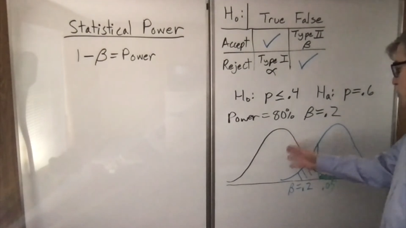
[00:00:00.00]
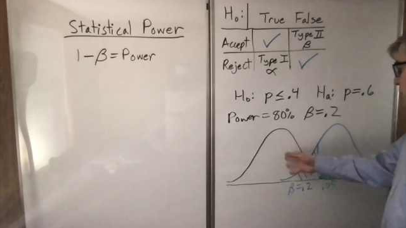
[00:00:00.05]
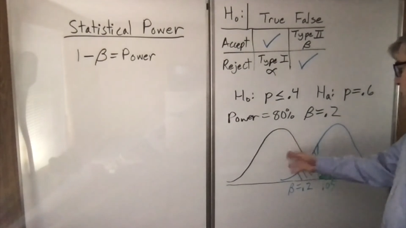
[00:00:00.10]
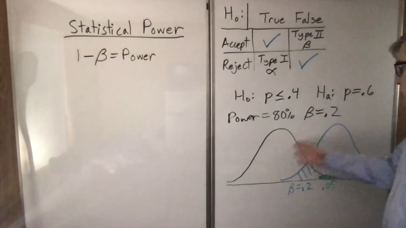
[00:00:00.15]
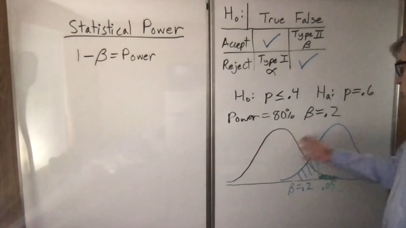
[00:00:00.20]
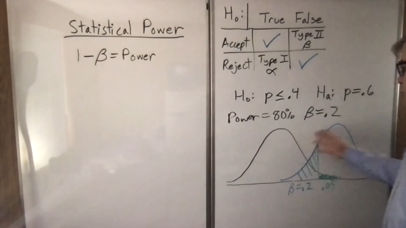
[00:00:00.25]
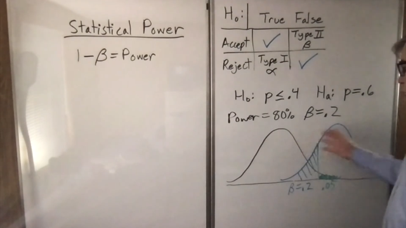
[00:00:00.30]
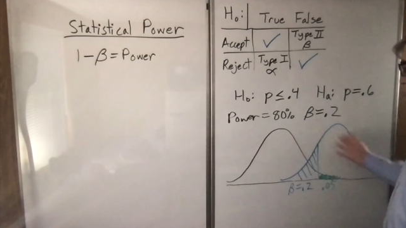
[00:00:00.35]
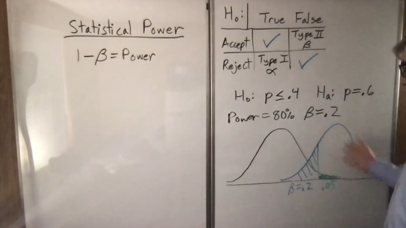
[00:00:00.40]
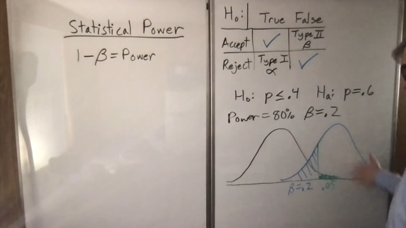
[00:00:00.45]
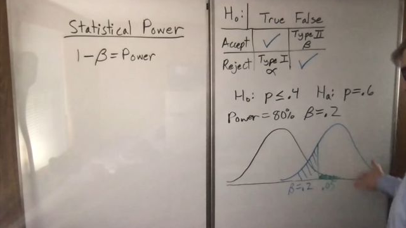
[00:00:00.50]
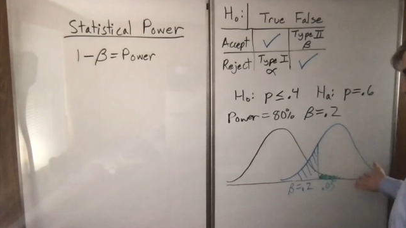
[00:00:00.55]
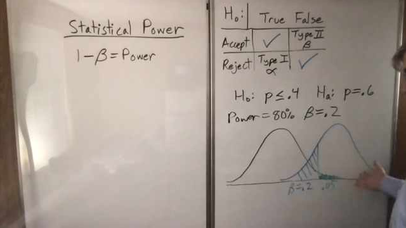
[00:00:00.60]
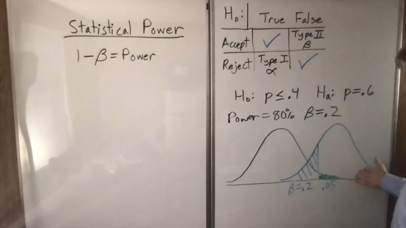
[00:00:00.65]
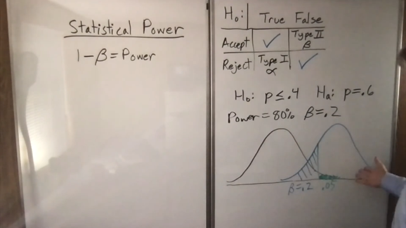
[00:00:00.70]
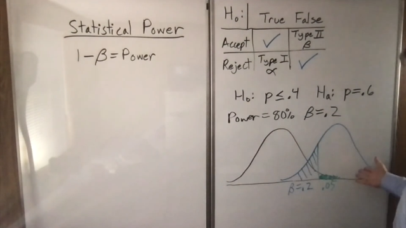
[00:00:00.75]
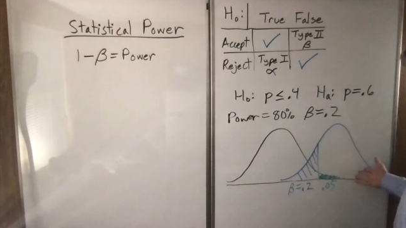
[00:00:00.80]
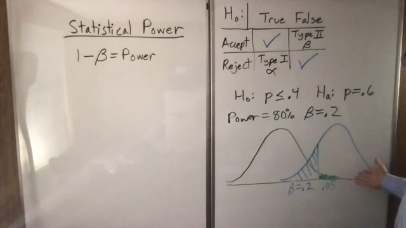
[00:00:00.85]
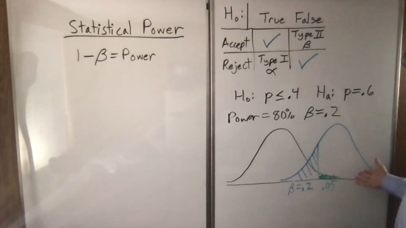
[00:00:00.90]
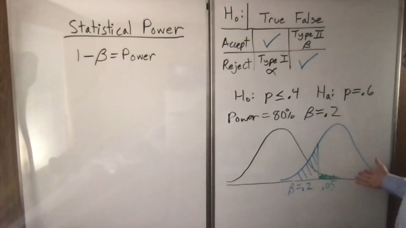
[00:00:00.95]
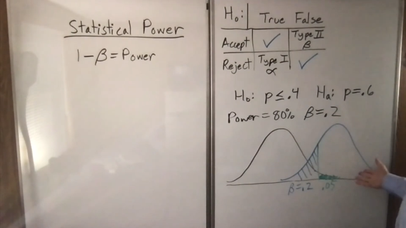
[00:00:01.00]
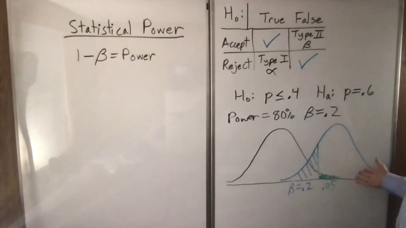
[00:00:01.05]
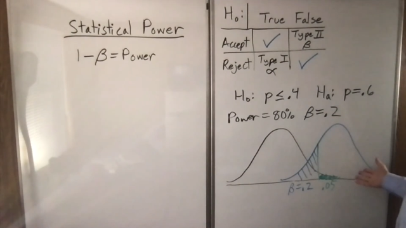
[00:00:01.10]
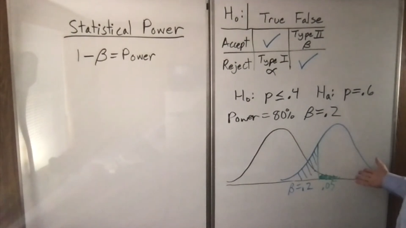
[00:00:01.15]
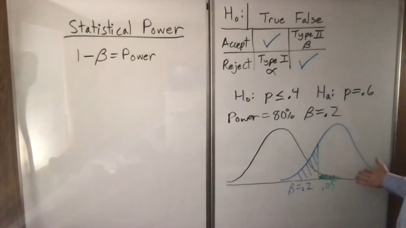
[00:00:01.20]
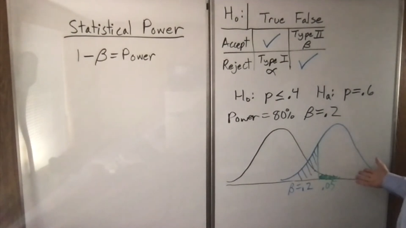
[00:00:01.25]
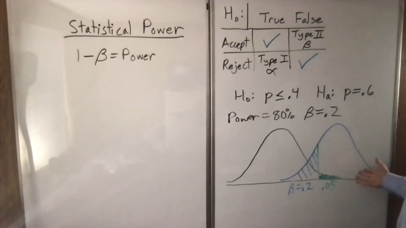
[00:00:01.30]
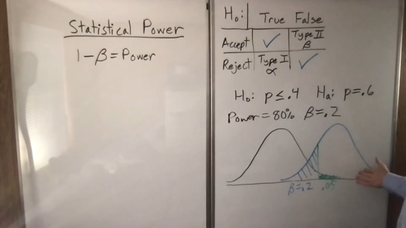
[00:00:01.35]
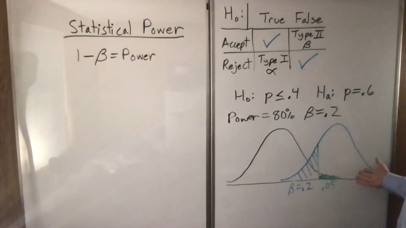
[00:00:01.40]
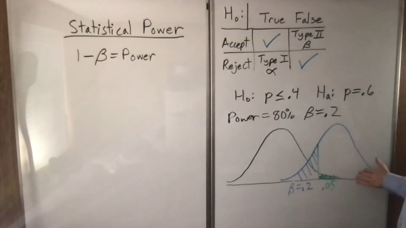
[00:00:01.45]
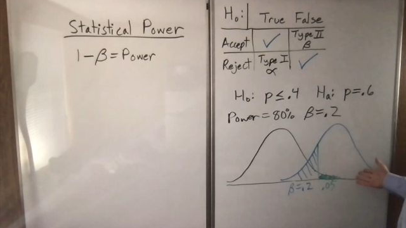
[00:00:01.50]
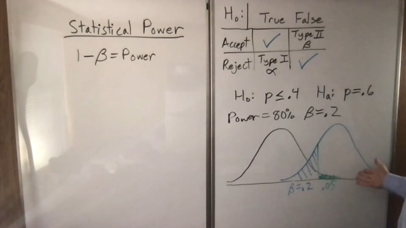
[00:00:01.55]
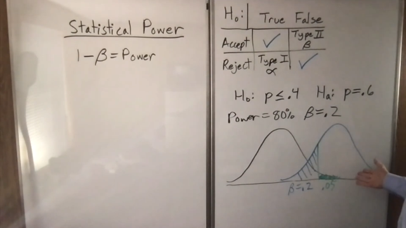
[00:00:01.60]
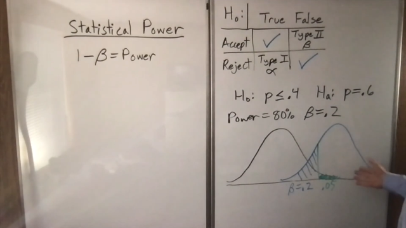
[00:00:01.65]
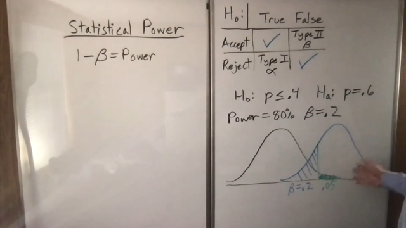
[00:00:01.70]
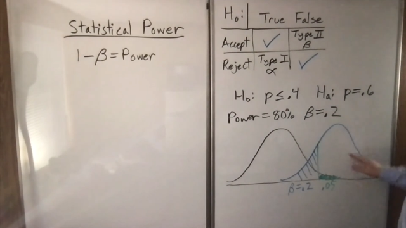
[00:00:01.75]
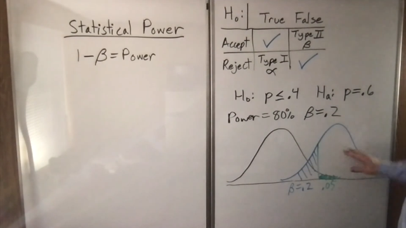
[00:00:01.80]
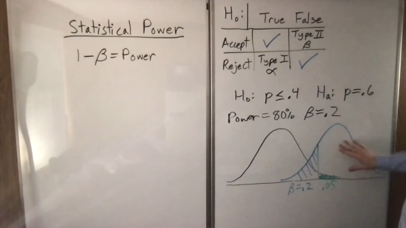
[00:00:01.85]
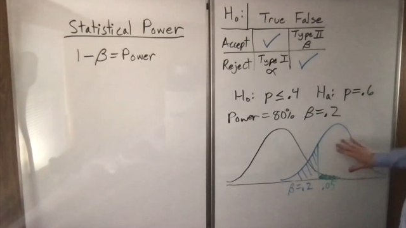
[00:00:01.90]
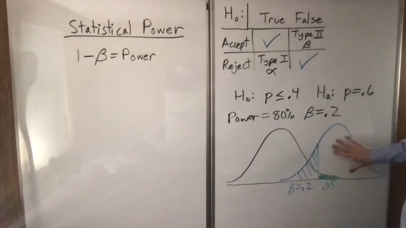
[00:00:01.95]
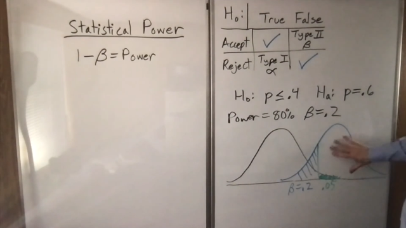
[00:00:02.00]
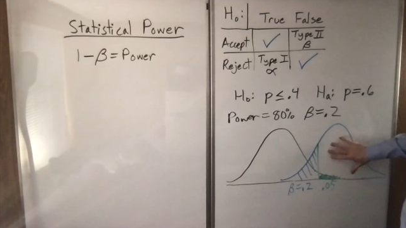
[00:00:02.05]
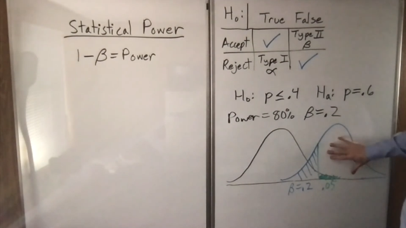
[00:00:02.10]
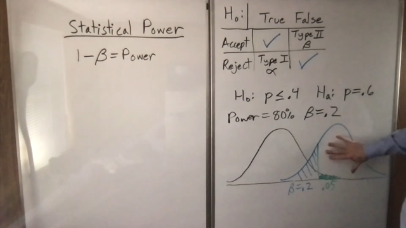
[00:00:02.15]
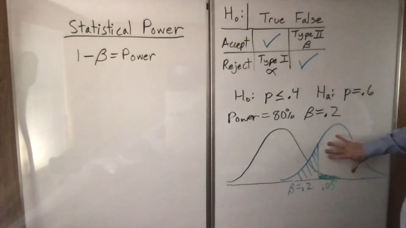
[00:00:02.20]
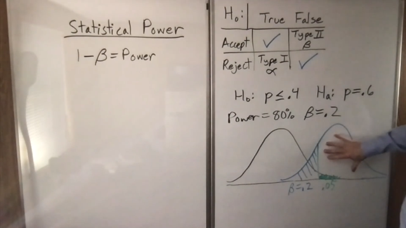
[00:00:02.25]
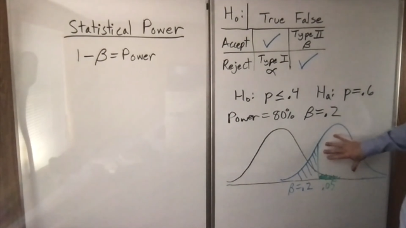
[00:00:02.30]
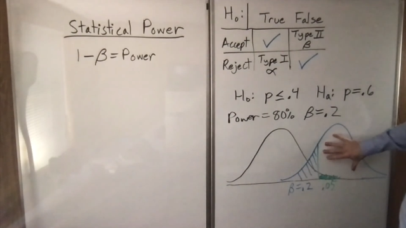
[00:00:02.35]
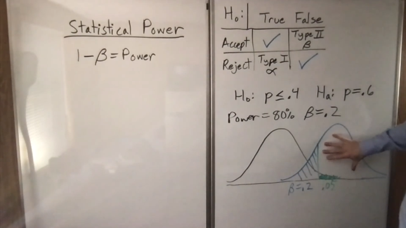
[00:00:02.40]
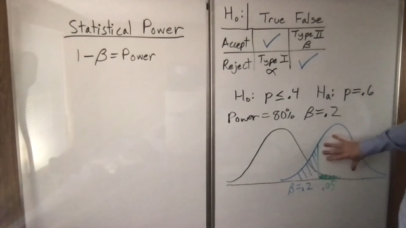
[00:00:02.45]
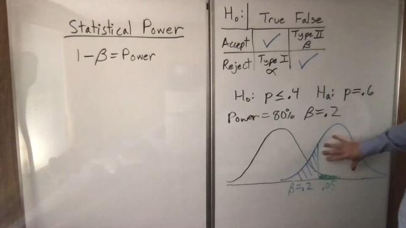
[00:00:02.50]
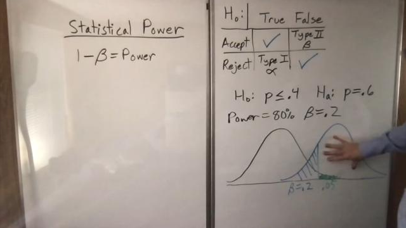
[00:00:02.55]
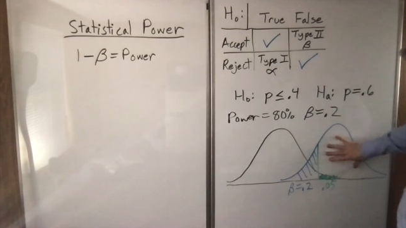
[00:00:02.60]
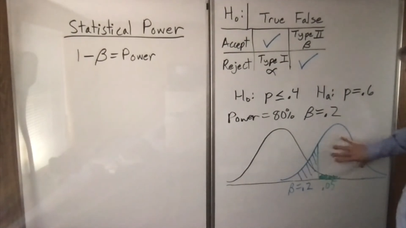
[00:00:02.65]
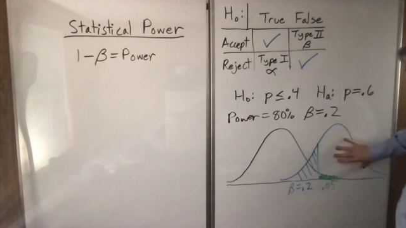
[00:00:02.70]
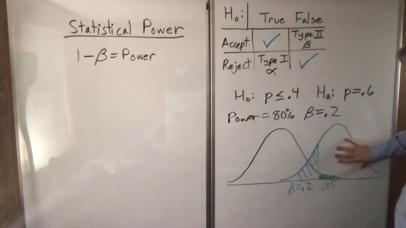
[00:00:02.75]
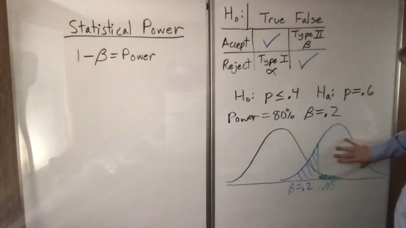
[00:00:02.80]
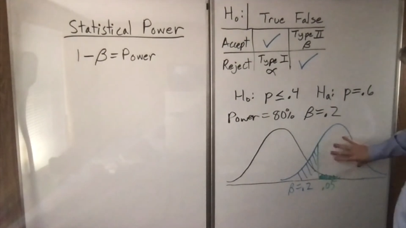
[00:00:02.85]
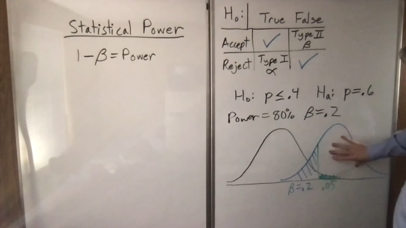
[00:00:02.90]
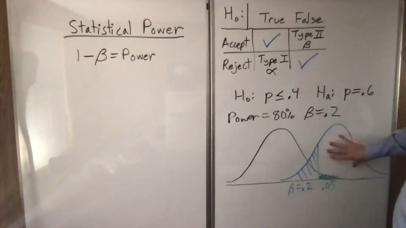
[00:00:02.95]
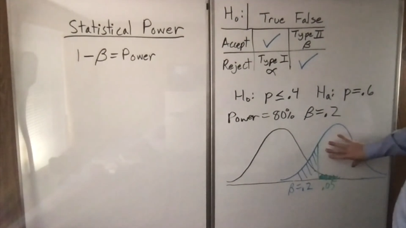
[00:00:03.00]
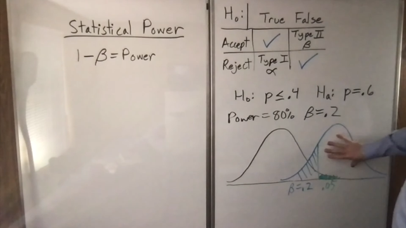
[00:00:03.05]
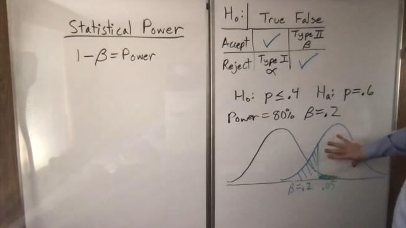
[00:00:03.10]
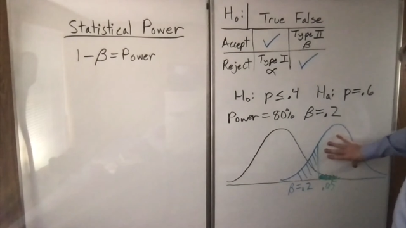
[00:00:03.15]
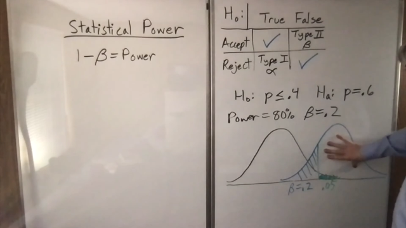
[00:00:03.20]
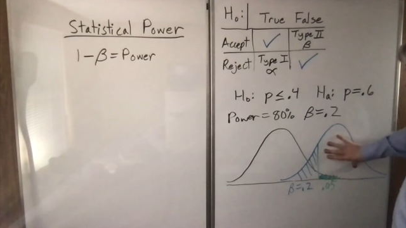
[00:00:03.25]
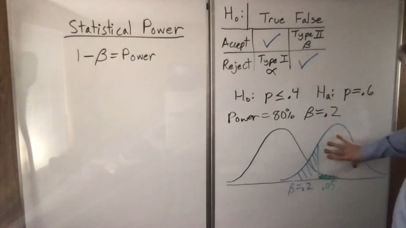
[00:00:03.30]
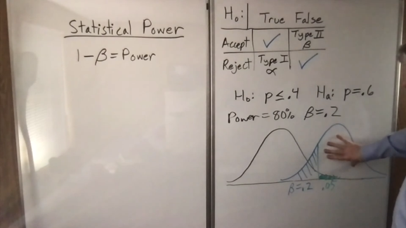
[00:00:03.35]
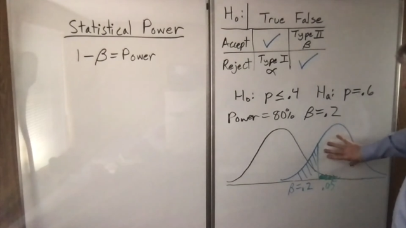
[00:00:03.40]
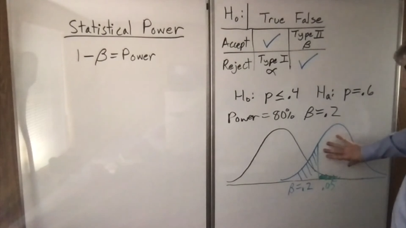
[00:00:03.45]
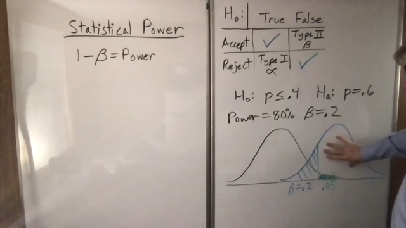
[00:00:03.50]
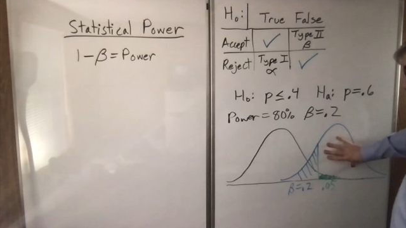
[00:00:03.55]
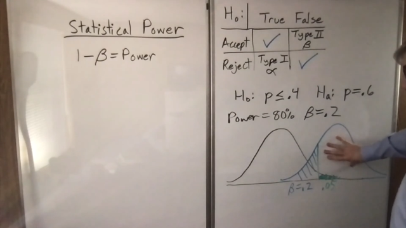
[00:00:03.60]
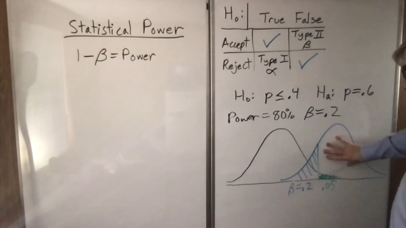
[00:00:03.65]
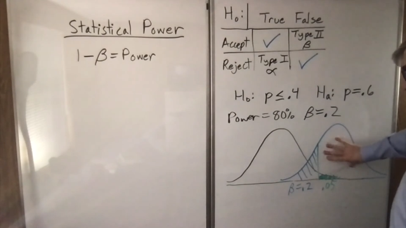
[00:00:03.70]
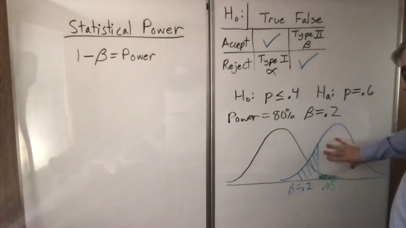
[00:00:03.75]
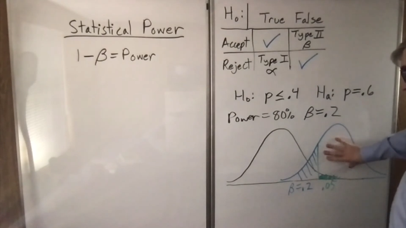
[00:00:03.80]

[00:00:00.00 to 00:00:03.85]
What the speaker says: [unreadable: no face in view]